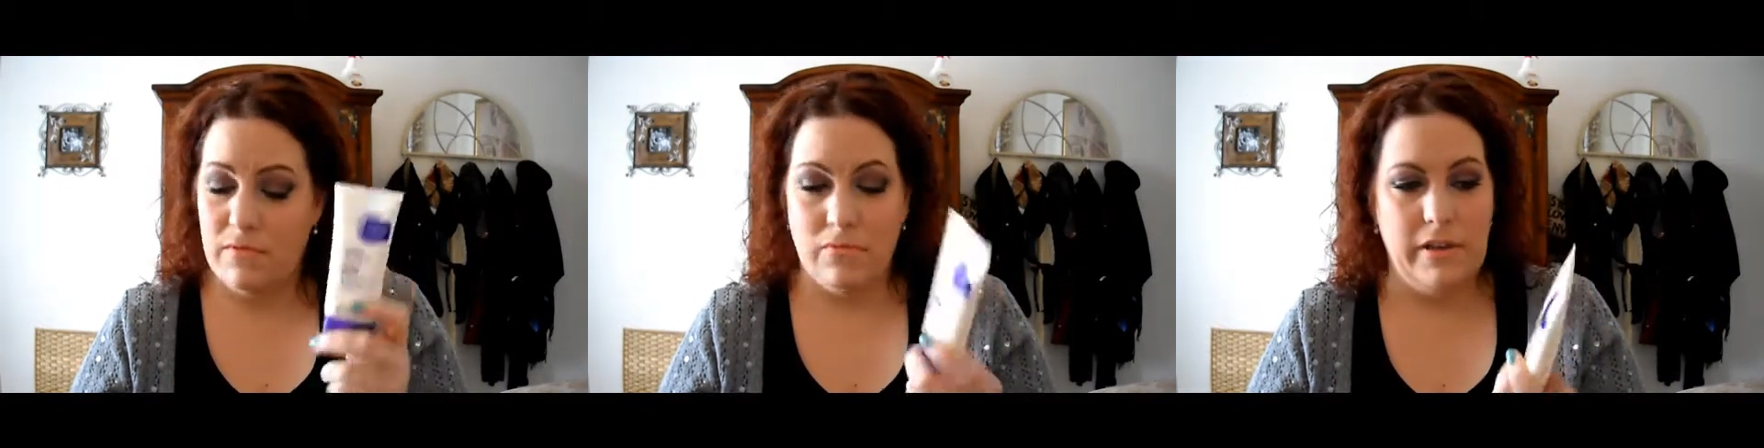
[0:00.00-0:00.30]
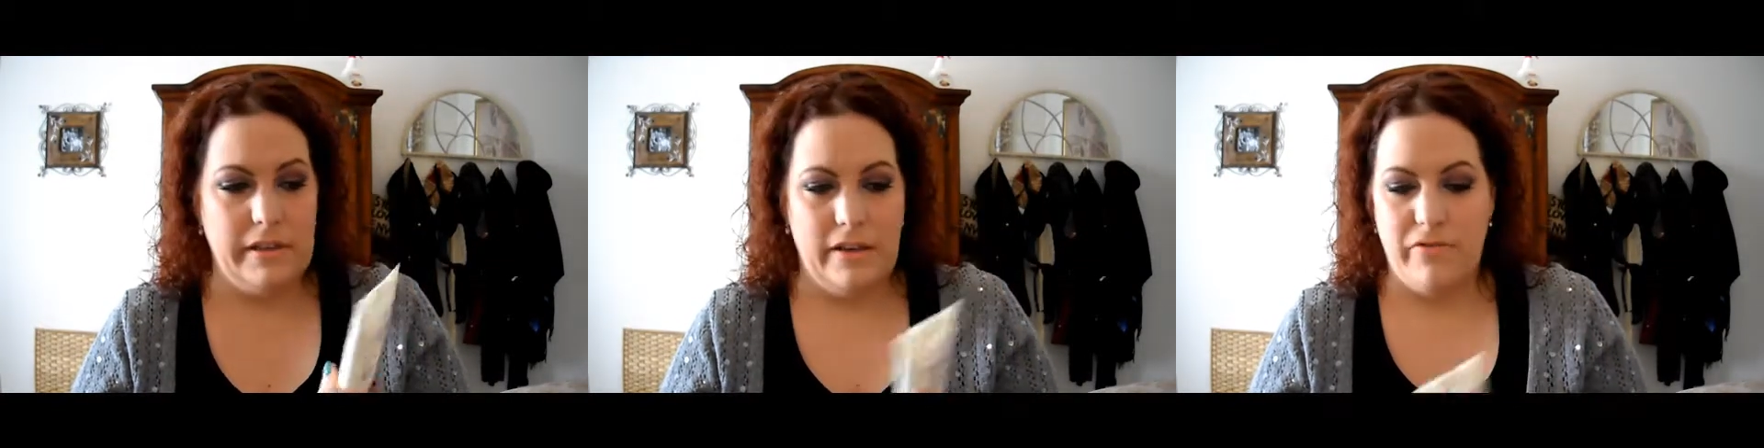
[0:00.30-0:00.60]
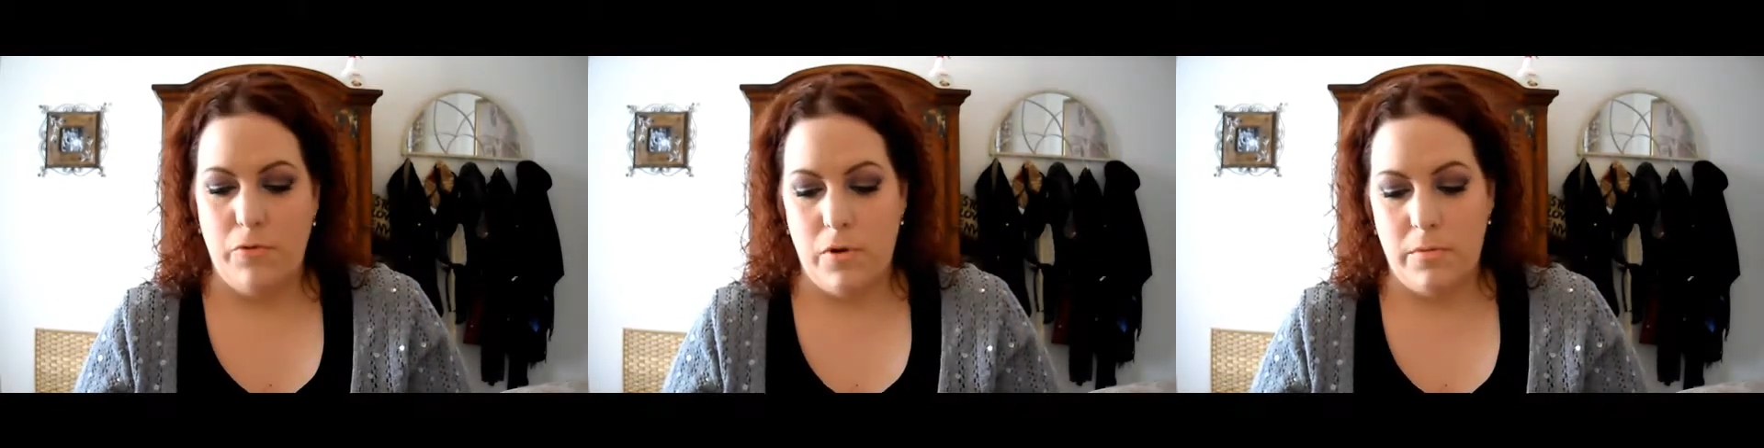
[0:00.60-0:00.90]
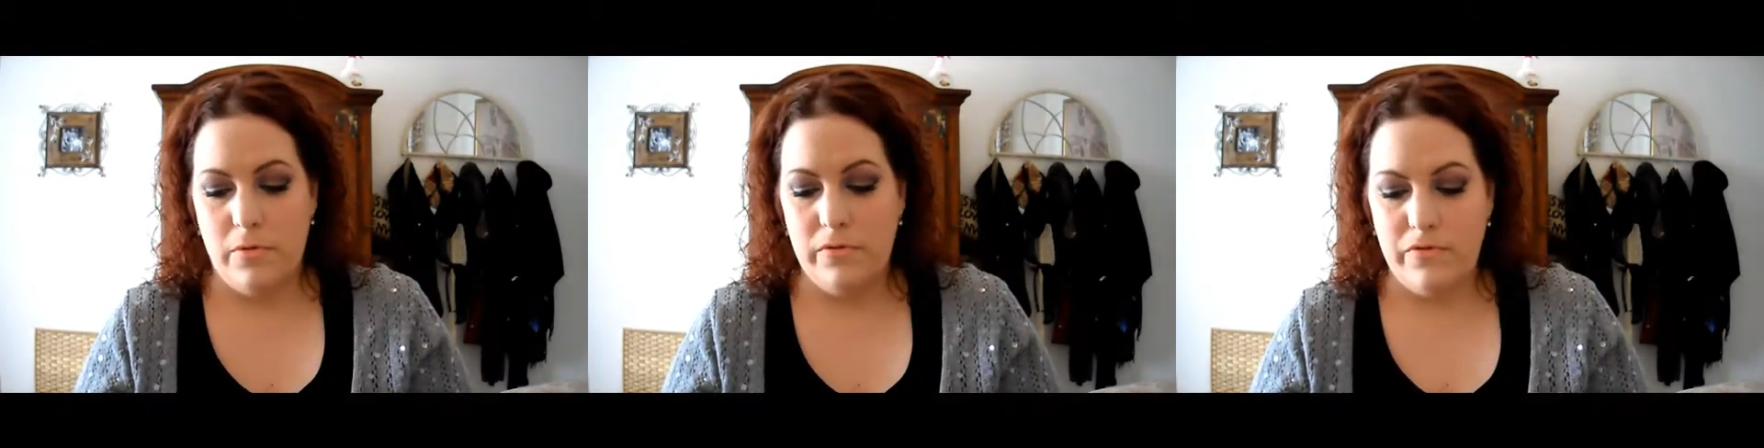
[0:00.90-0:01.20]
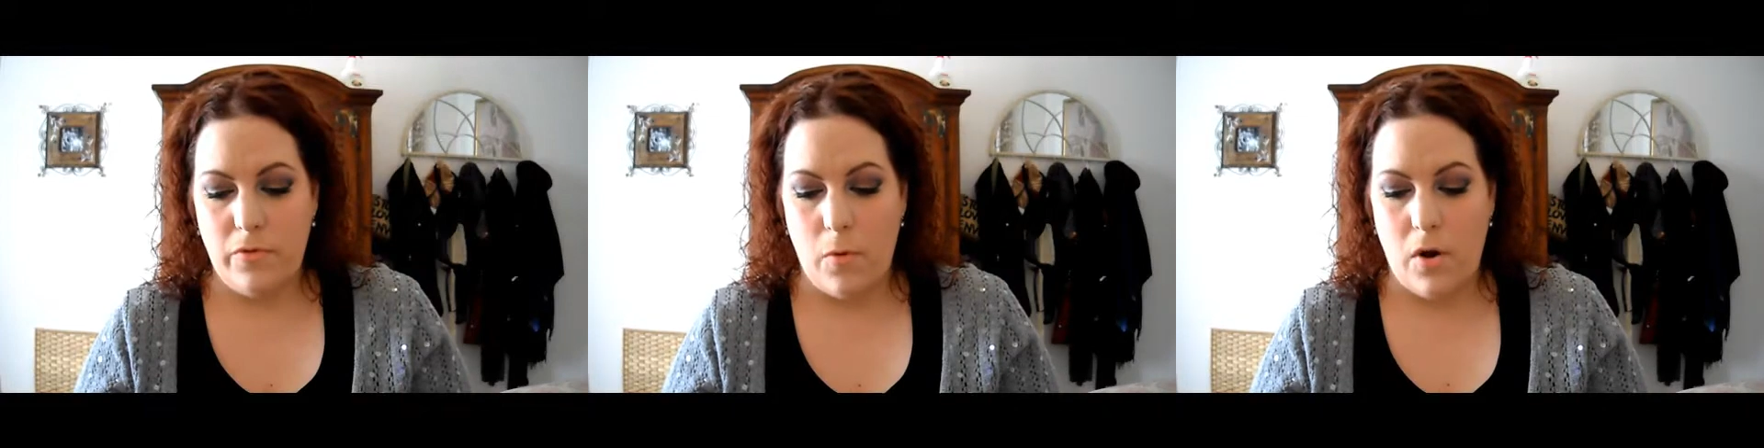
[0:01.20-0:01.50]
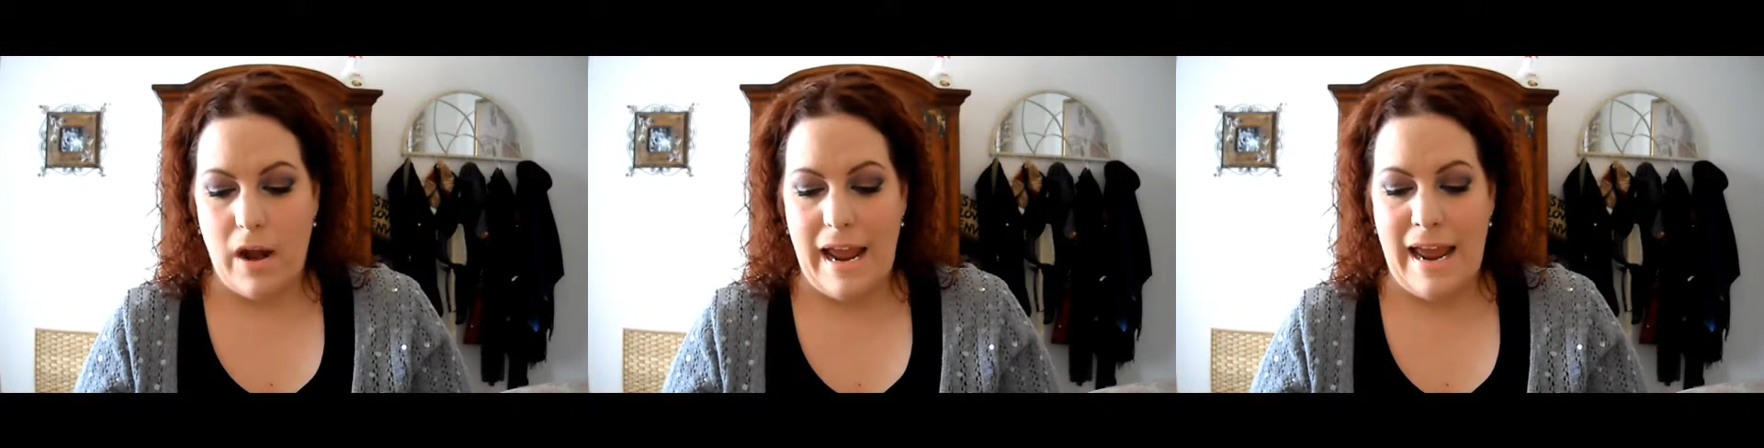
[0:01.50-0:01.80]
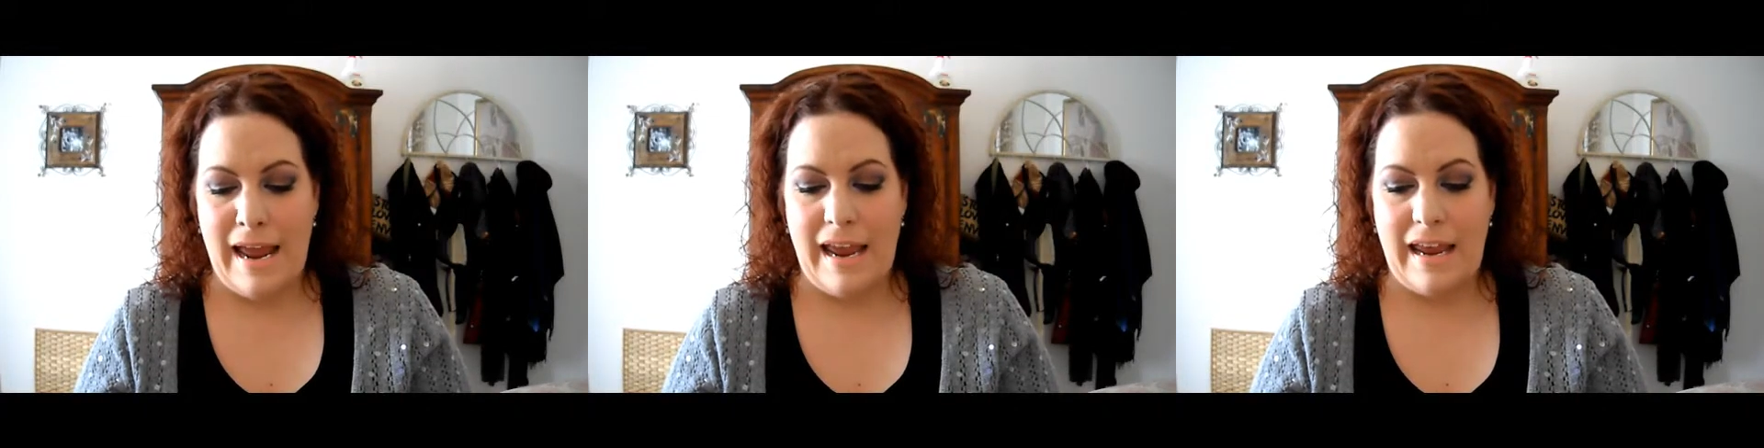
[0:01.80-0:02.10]
really affordable for
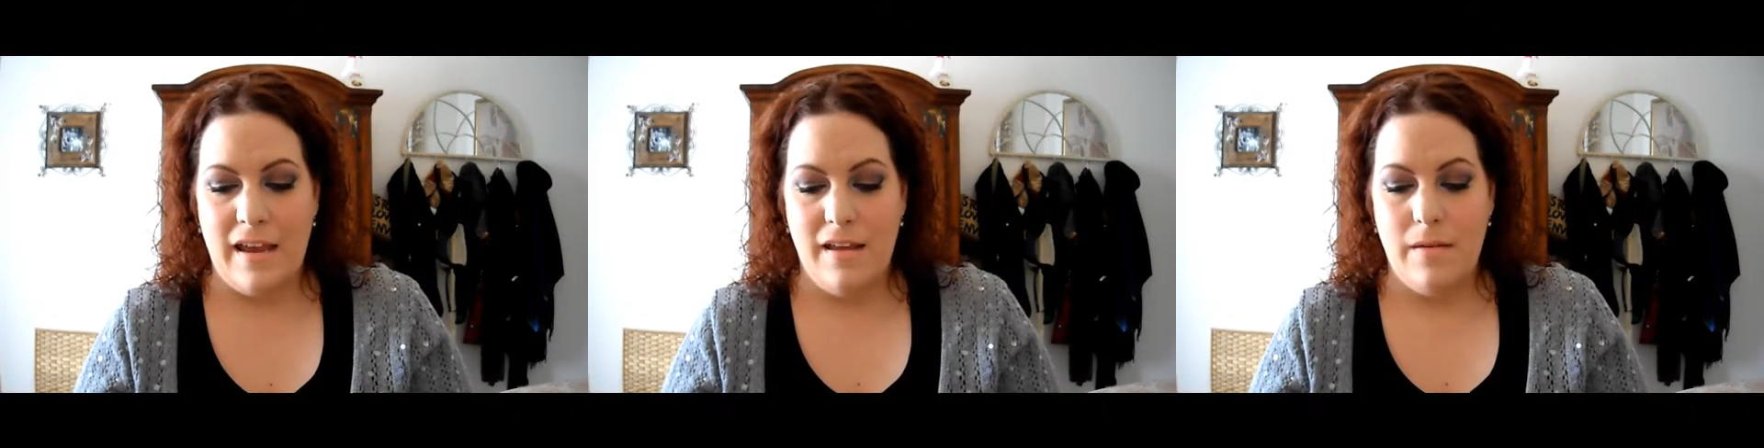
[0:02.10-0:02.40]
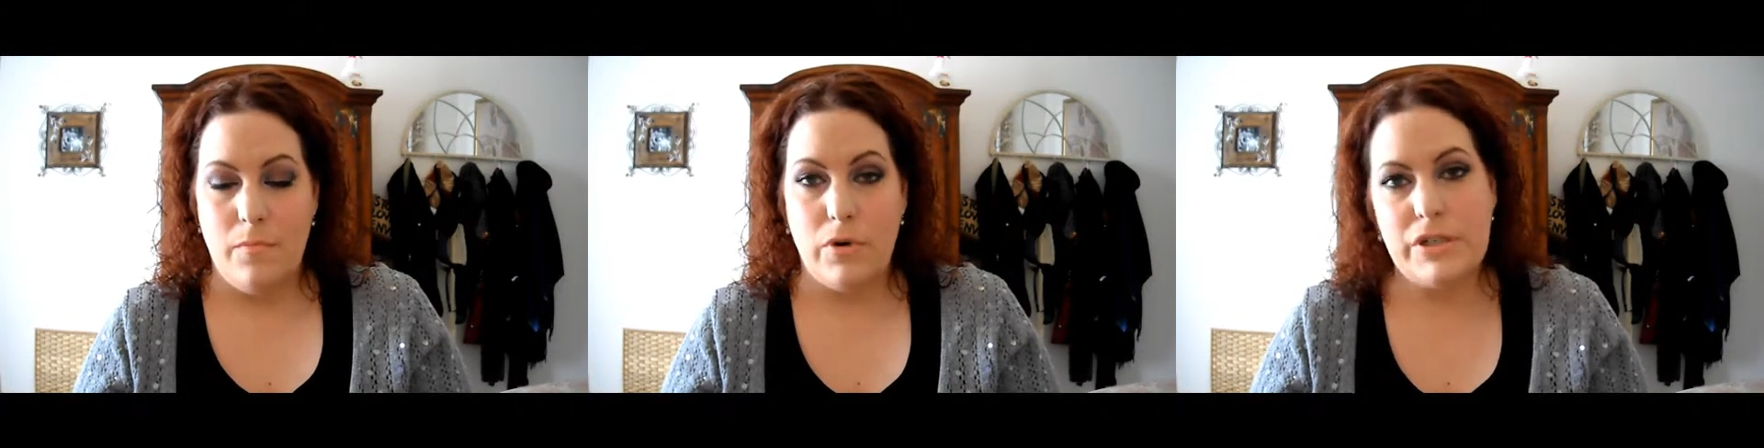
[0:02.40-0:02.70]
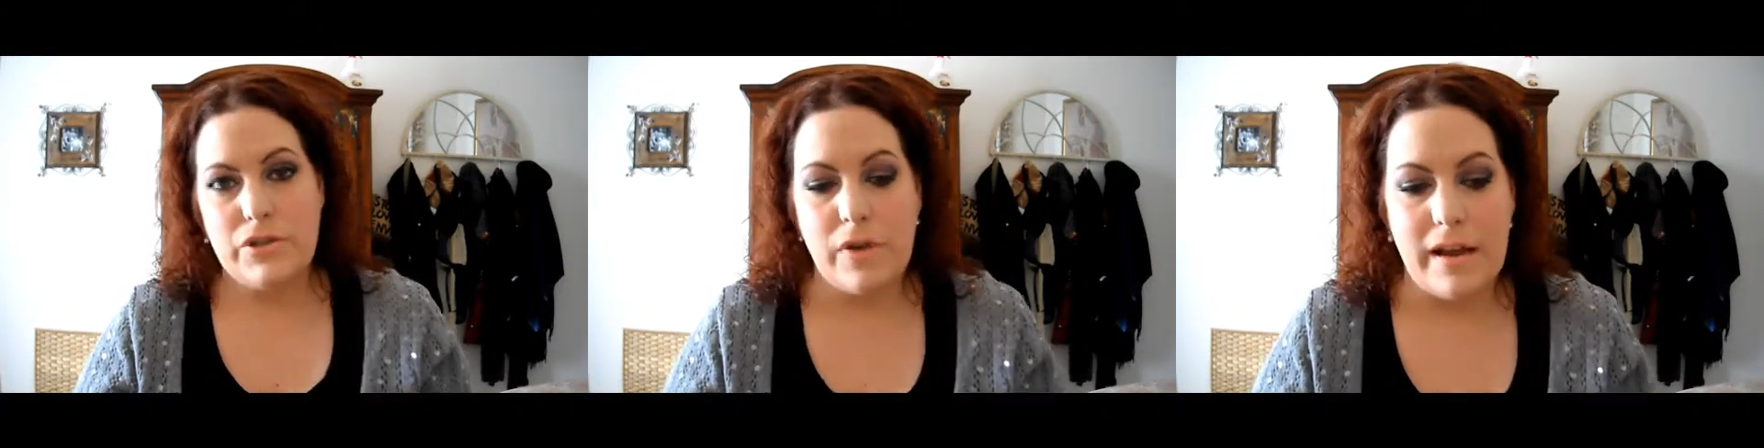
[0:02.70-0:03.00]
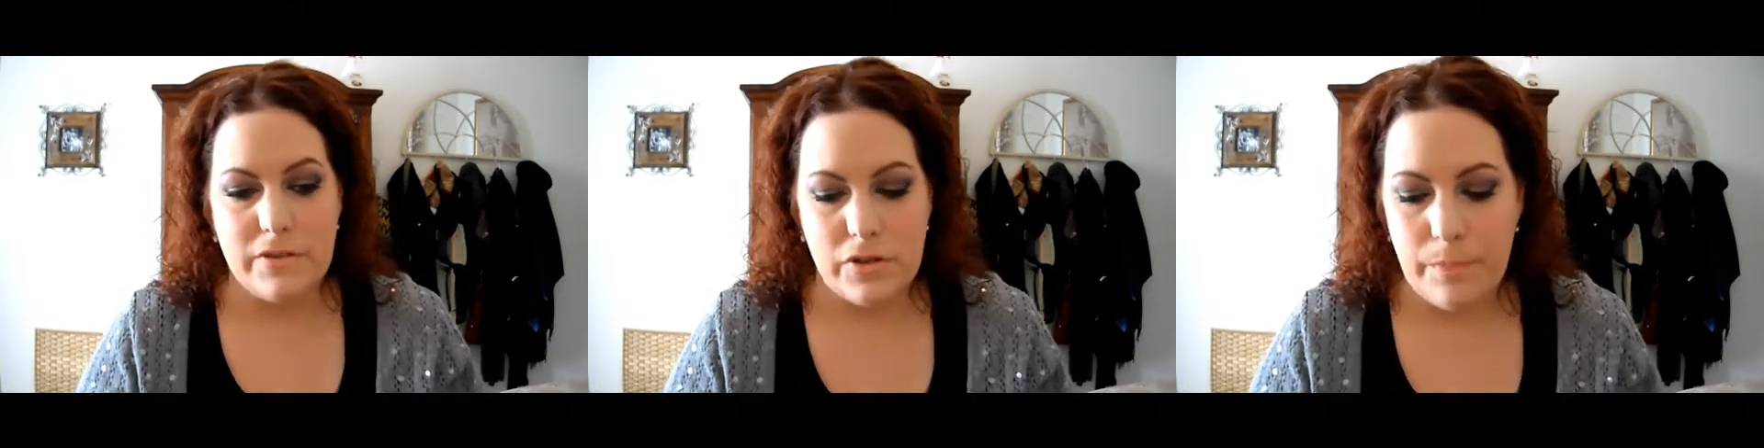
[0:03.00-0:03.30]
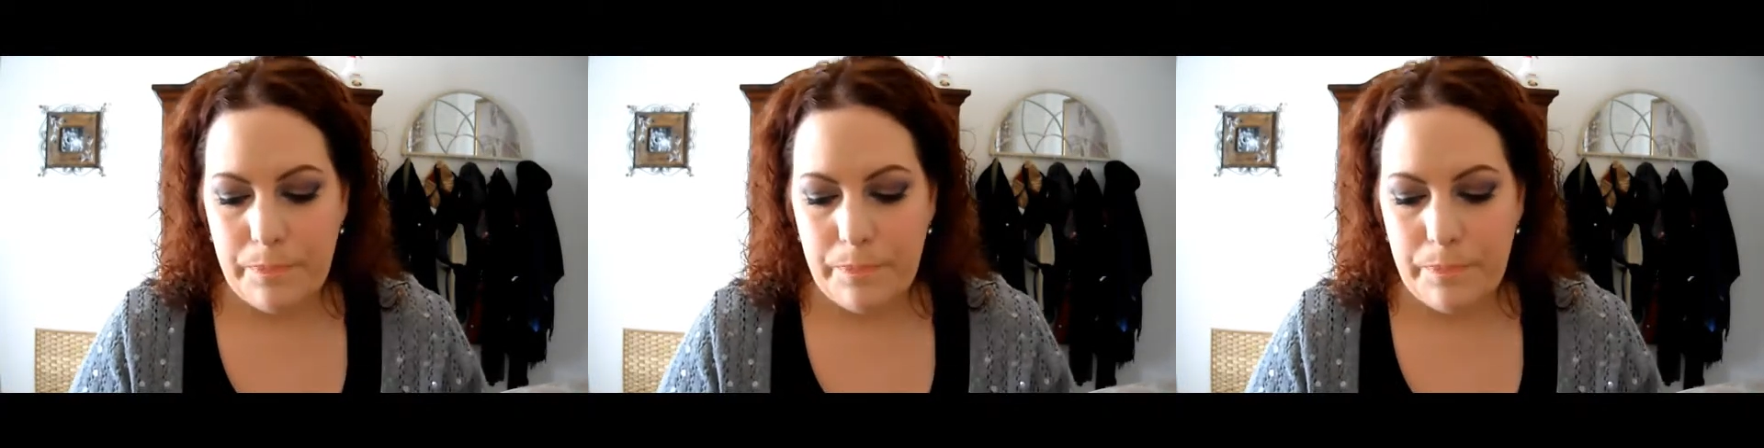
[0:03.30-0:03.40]
a moisturizer,